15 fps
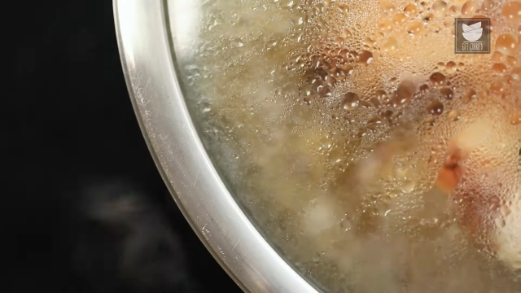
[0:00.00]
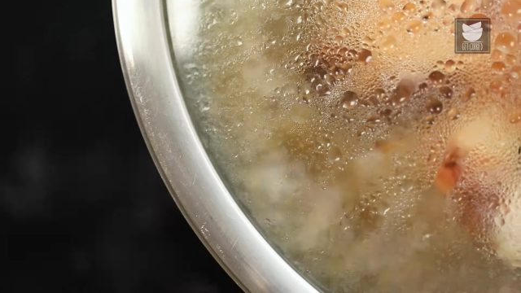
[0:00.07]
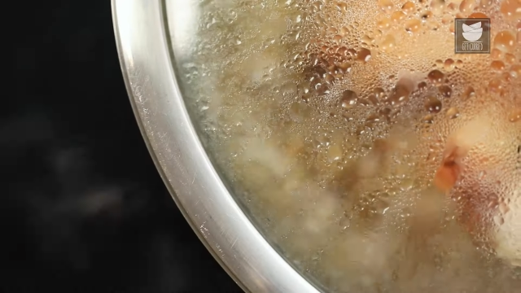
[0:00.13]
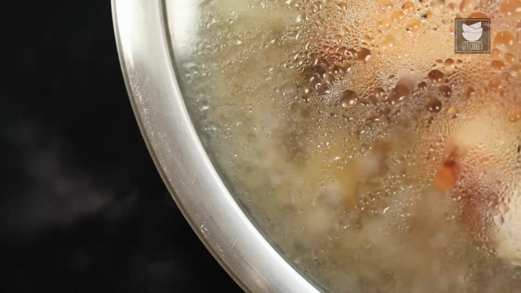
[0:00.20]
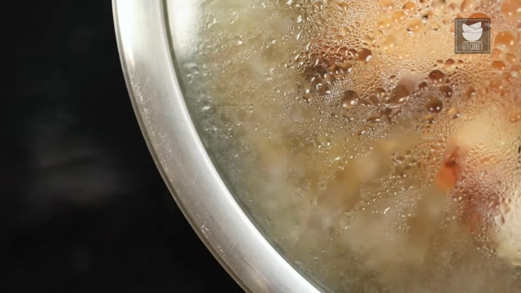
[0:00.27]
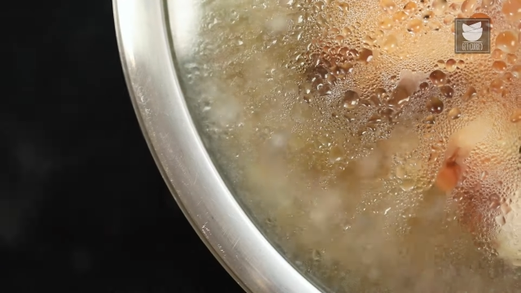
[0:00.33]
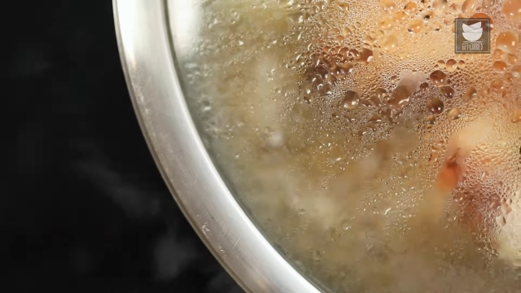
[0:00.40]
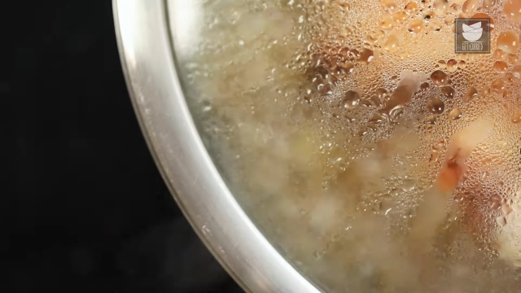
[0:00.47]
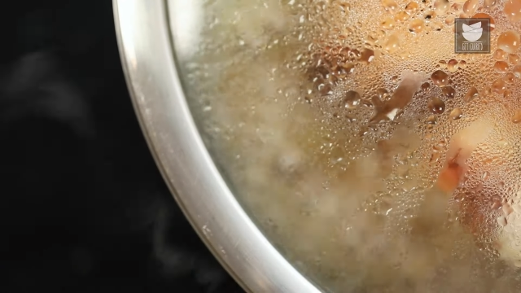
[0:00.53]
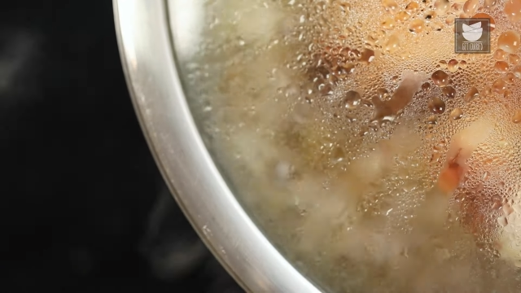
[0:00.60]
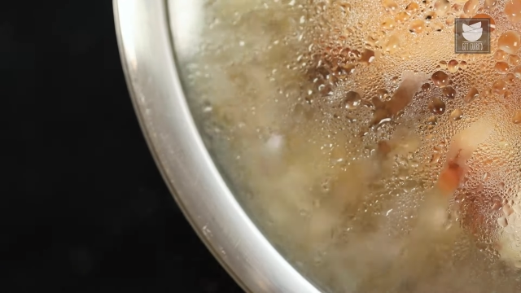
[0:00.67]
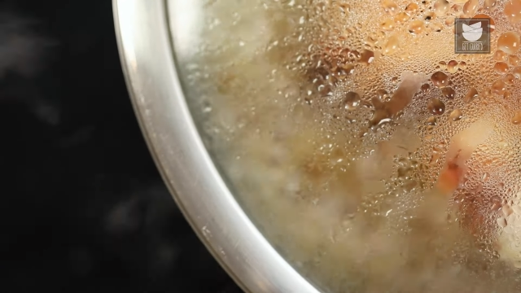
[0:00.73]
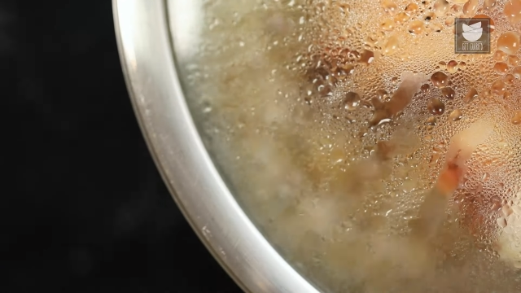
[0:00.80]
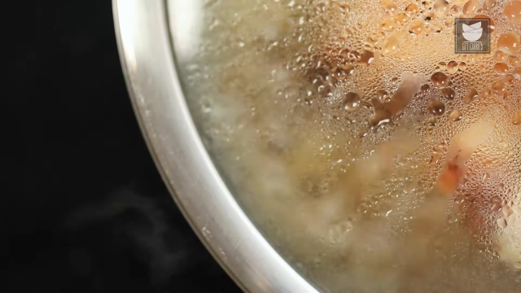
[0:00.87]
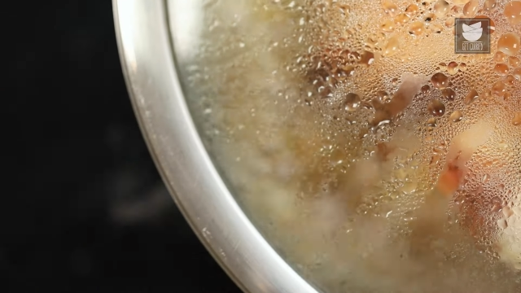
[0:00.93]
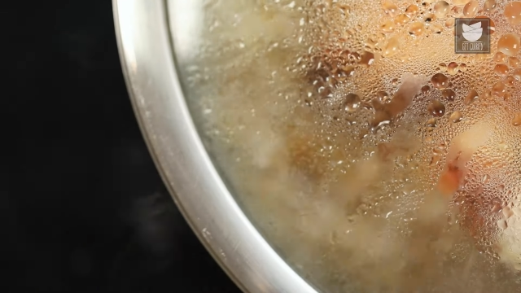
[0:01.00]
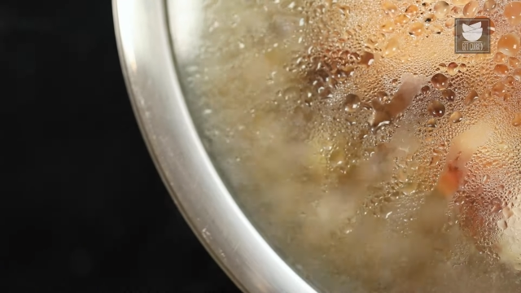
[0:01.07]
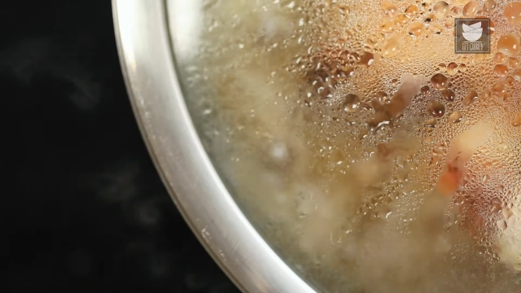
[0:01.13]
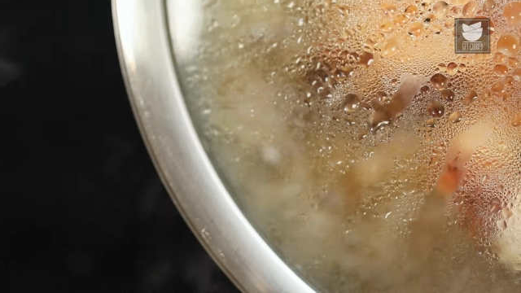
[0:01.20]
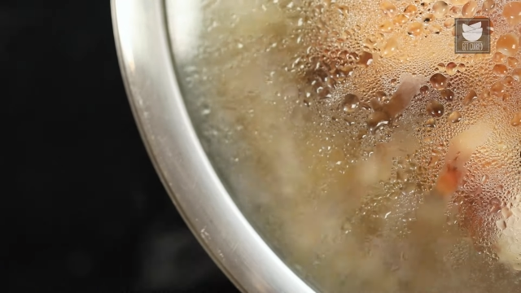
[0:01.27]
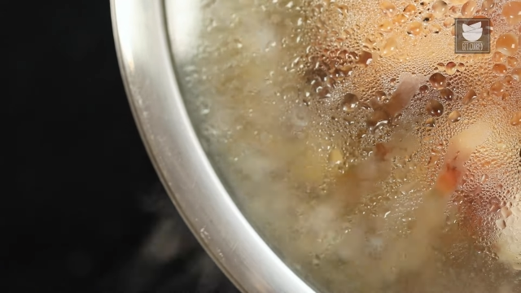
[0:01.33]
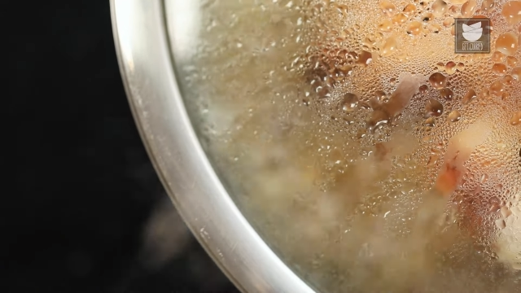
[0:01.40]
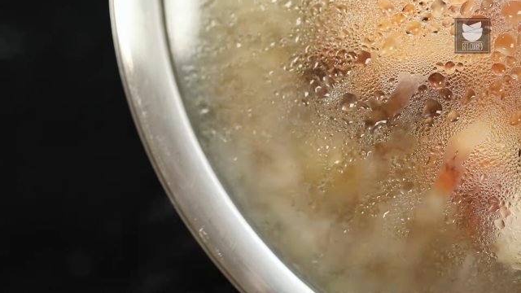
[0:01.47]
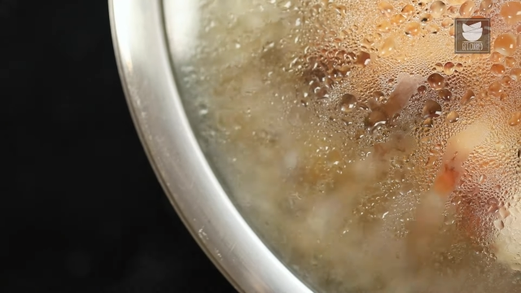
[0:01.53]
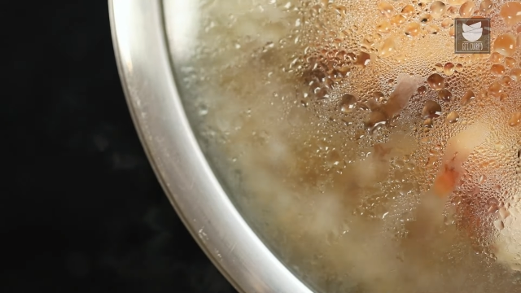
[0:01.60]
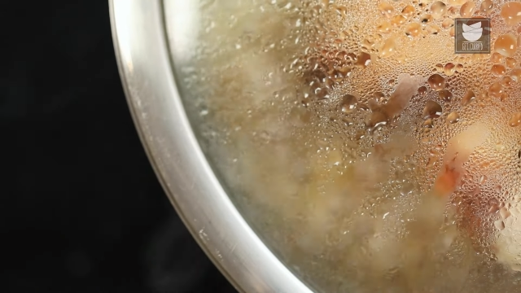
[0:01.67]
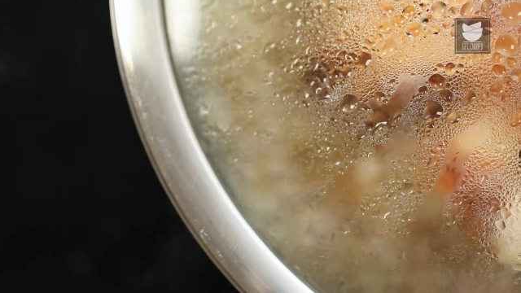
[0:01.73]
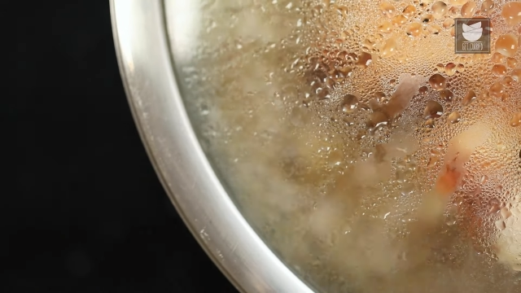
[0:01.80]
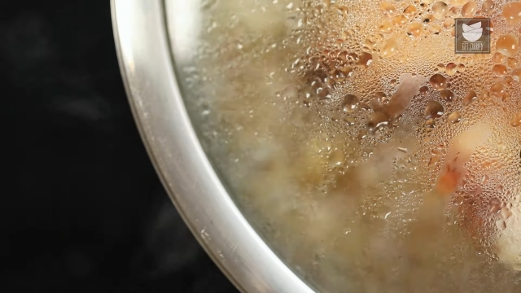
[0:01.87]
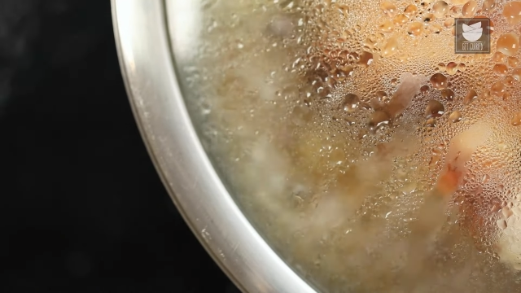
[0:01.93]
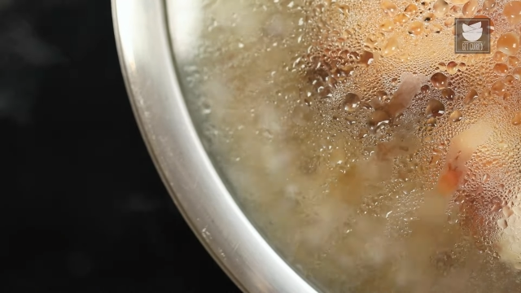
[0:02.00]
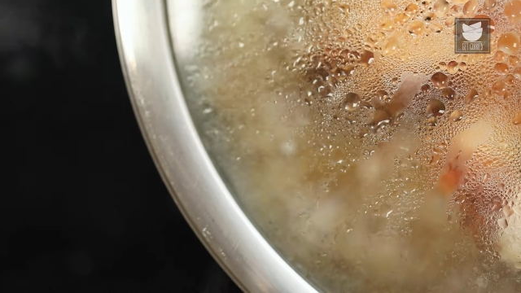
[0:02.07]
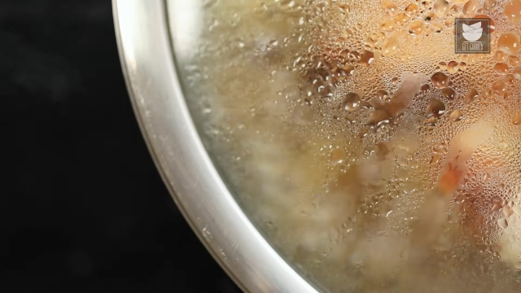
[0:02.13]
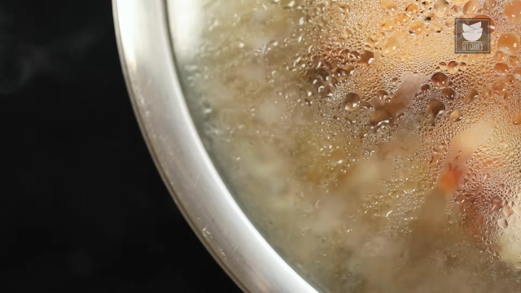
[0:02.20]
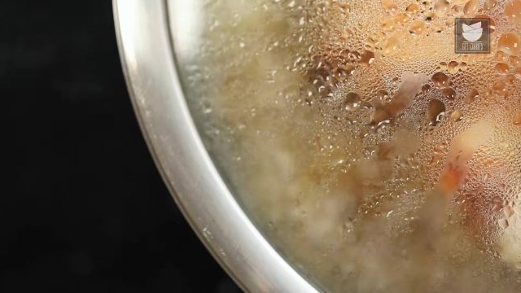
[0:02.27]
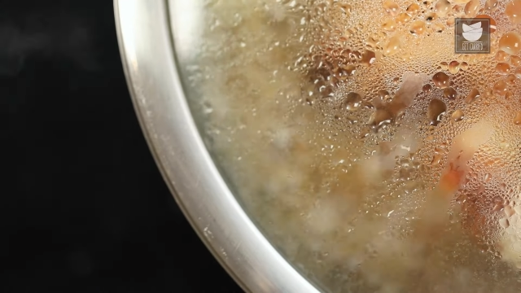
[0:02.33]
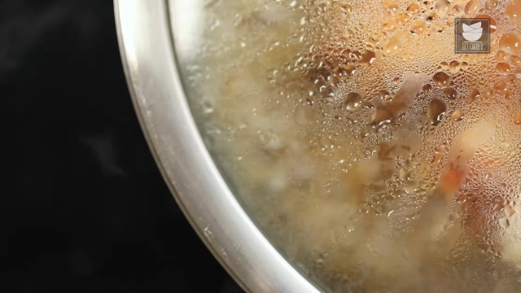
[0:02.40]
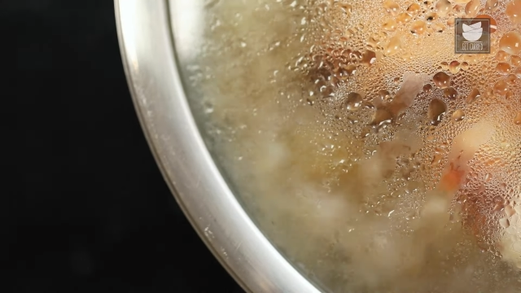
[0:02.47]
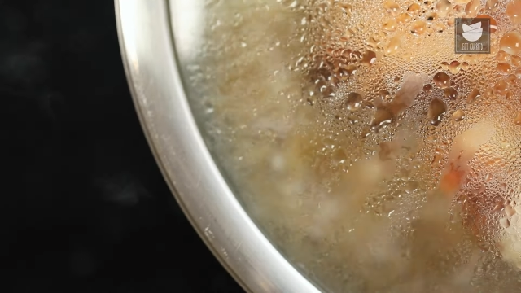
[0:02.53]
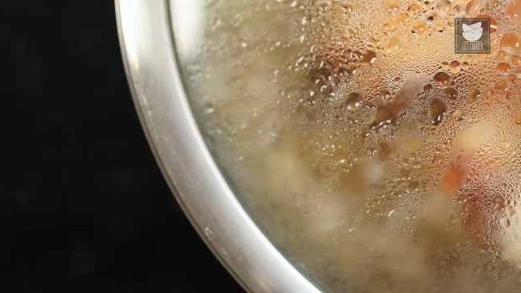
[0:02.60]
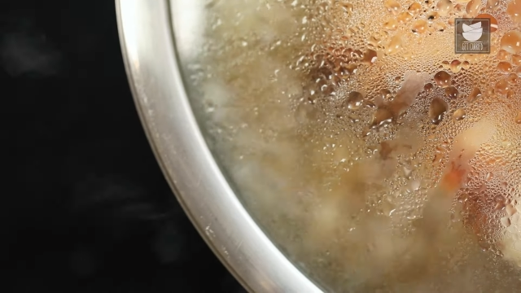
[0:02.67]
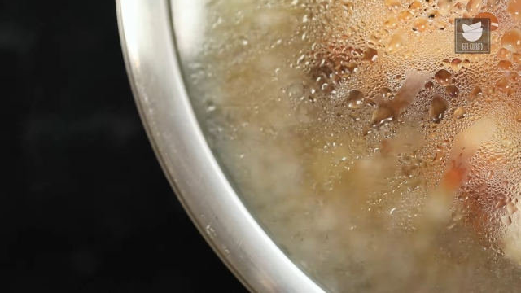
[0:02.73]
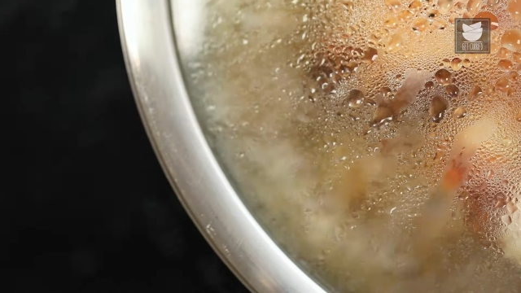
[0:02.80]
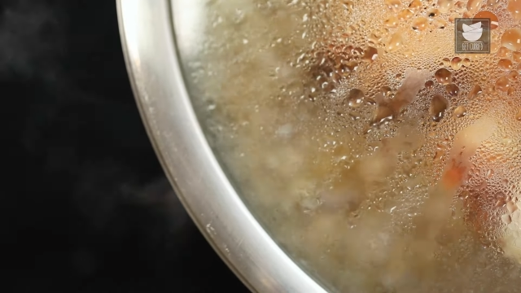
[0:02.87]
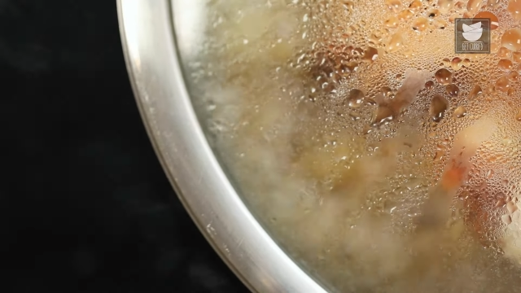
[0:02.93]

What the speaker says: (no speaker visible)